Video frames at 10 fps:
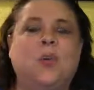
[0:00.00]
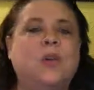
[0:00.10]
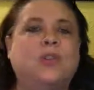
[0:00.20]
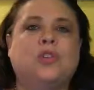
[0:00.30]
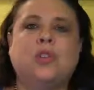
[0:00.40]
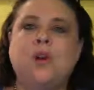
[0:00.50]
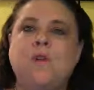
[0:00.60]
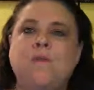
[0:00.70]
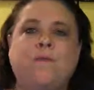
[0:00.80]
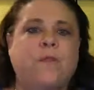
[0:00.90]
We are
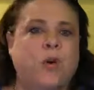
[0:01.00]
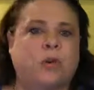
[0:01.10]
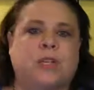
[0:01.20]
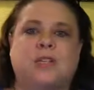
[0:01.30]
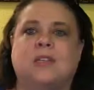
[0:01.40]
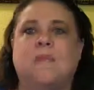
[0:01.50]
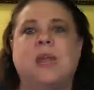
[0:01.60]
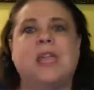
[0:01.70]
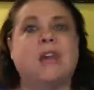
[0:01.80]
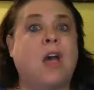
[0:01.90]
so focused on
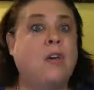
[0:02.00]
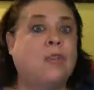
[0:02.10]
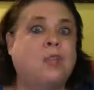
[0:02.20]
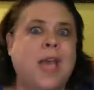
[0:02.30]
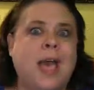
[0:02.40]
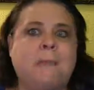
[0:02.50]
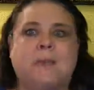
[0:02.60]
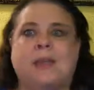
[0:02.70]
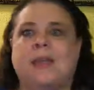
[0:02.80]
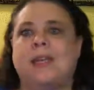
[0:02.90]
making others
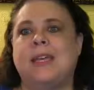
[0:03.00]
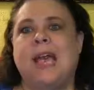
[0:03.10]
happy